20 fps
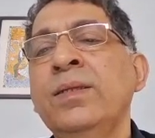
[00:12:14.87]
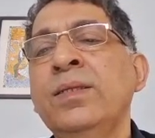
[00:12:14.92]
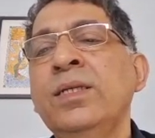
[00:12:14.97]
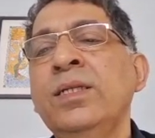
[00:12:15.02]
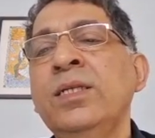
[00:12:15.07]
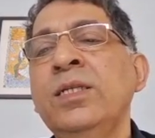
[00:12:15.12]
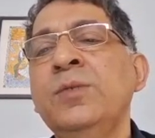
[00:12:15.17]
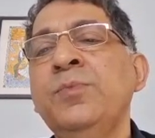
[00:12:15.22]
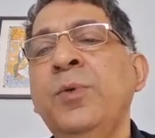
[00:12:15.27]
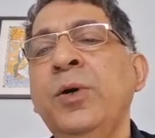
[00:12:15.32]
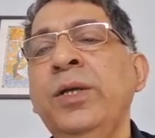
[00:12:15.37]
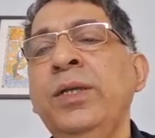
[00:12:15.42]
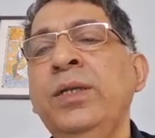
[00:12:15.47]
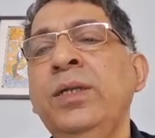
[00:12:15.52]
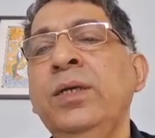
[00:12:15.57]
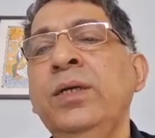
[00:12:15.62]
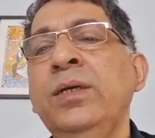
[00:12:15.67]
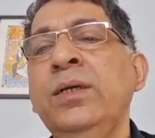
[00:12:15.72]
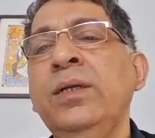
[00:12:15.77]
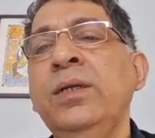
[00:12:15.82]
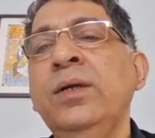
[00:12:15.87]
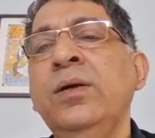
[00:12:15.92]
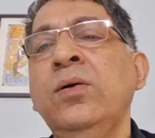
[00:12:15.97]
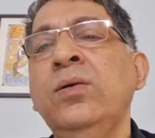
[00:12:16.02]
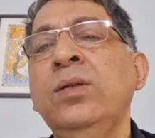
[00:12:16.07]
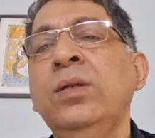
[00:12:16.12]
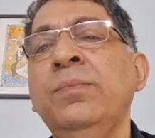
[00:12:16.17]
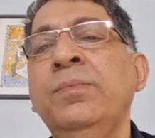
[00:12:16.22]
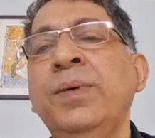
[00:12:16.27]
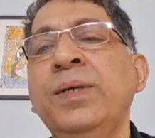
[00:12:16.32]
See this point here
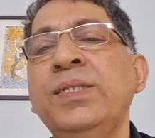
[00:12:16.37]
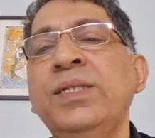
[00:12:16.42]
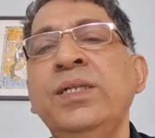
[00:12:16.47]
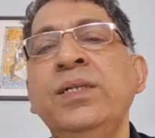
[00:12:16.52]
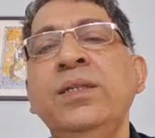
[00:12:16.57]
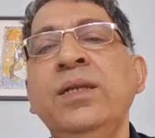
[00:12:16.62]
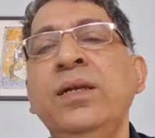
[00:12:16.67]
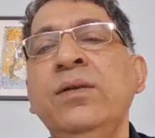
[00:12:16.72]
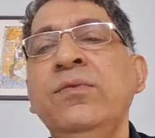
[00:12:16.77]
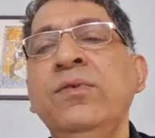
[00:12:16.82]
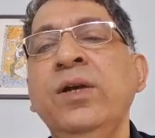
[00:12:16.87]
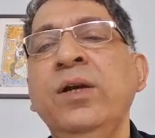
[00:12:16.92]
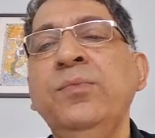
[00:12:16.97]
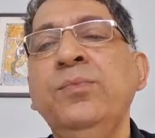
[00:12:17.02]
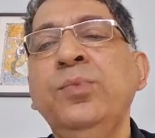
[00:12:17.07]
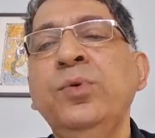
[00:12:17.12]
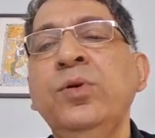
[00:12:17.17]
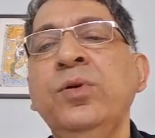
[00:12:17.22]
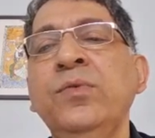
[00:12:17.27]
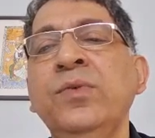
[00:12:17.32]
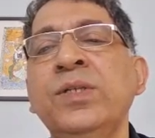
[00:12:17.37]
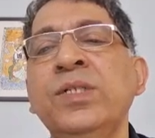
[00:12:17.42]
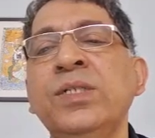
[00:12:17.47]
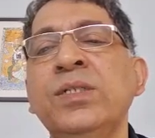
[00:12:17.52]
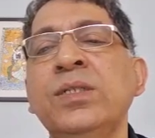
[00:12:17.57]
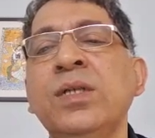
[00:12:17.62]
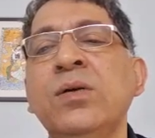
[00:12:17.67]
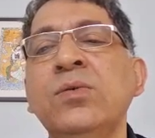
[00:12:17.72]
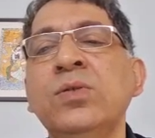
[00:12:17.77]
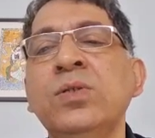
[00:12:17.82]
on the budget that we have put, which
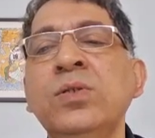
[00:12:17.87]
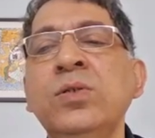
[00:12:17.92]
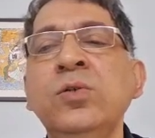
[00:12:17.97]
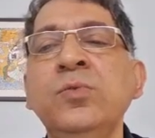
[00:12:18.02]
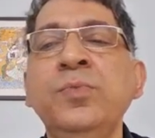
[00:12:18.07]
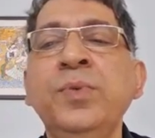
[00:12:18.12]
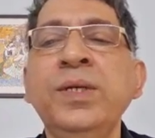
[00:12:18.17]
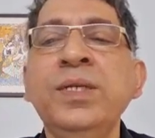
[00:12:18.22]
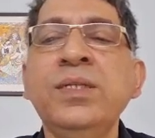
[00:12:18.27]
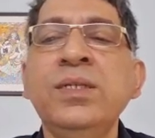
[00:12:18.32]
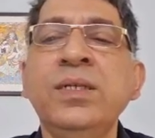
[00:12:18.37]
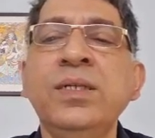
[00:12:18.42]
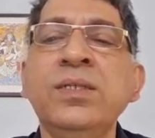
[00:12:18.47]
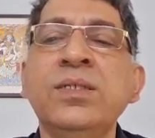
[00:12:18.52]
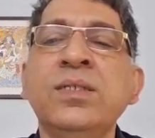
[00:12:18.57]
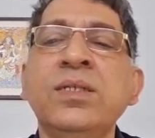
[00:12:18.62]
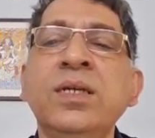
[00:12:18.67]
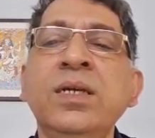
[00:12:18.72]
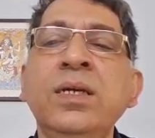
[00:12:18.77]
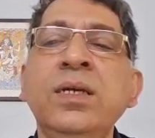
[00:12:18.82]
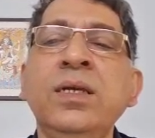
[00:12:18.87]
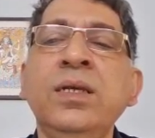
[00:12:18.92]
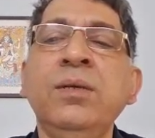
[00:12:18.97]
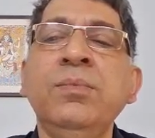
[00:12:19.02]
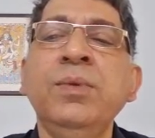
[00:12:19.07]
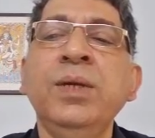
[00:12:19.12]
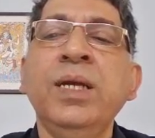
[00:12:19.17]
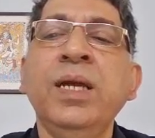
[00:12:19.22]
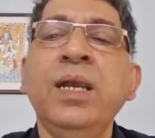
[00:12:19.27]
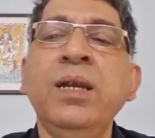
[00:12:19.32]
is 1,000 rupees. It is saying
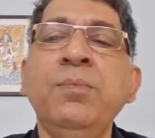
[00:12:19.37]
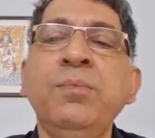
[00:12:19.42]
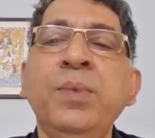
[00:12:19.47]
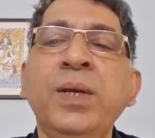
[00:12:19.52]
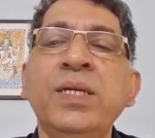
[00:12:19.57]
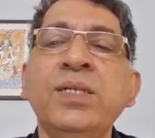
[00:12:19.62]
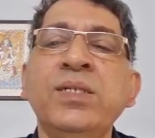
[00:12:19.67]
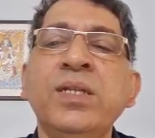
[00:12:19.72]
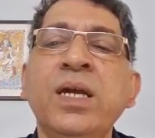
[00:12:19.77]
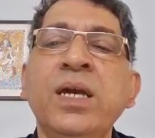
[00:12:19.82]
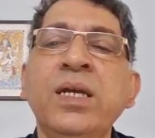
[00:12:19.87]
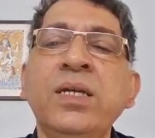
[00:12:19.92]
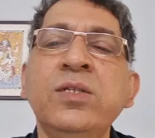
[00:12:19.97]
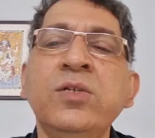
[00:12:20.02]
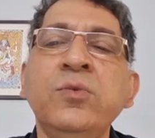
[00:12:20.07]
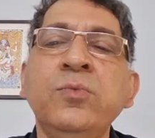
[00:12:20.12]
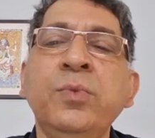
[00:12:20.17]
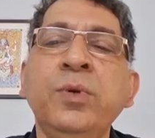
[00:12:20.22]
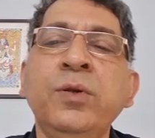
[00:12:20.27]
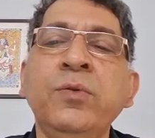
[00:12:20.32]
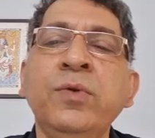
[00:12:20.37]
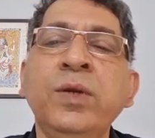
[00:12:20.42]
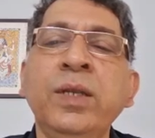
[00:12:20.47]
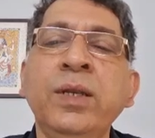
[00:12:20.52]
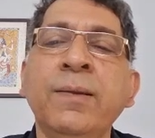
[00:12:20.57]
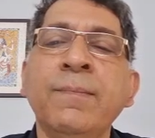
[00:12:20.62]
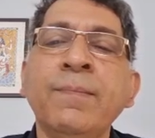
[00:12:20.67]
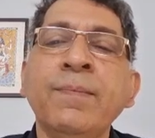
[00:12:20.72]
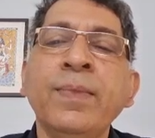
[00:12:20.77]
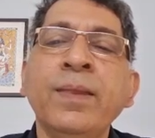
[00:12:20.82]
it may get page likes of
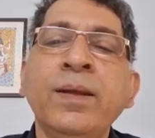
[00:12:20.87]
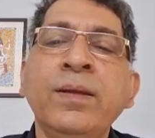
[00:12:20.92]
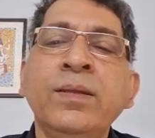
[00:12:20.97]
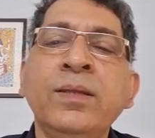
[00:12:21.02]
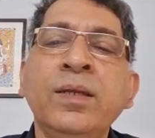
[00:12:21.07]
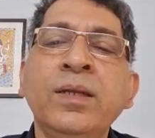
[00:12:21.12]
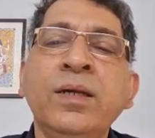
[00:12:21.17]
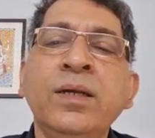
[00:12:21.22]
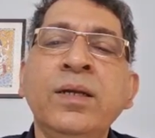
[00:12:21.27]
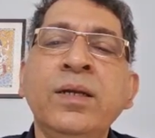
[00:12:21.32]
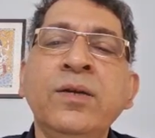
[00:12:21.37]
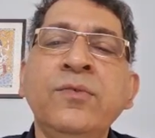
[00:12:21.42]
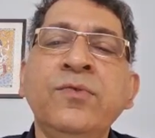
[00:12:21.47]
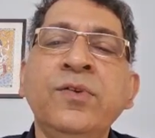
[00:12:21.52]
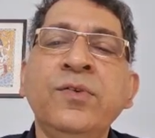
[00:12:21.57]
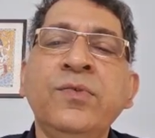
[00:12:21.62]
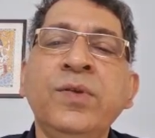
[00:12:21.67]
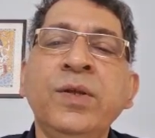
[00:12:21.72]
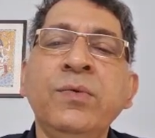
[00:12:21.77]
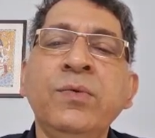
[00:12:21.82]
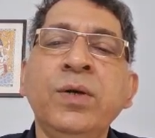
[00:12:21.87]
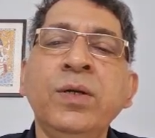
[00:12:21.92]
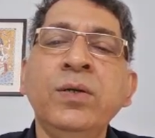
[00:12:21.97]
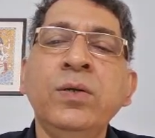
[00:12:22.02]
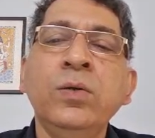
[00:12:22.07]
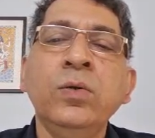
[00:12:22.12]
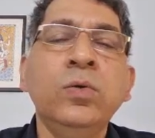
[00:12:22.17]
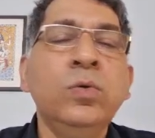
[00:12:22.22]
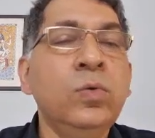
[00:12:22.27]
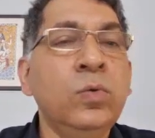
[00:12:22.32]
between
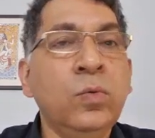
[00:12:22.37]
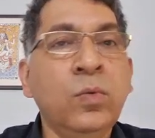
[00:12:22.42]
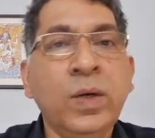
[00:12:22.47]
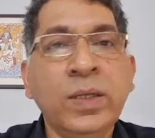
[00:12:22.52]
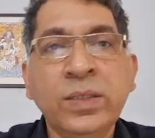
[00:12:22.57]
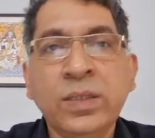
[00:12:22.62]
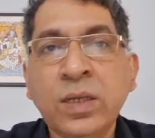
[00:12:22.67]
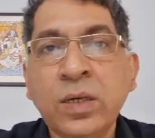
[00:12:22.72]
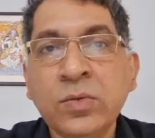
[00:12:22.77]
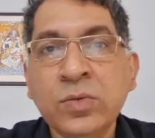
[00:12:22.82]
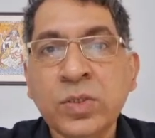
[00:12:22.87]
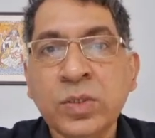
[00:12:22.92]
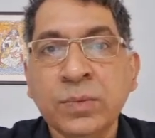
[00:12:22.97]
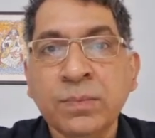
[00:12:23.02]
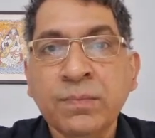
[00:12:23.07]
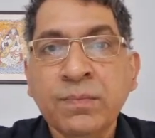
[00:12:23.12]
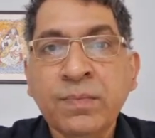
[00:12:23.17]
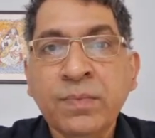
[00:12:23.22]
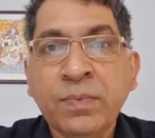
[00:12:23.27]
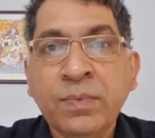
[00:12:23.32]
351 to 1,000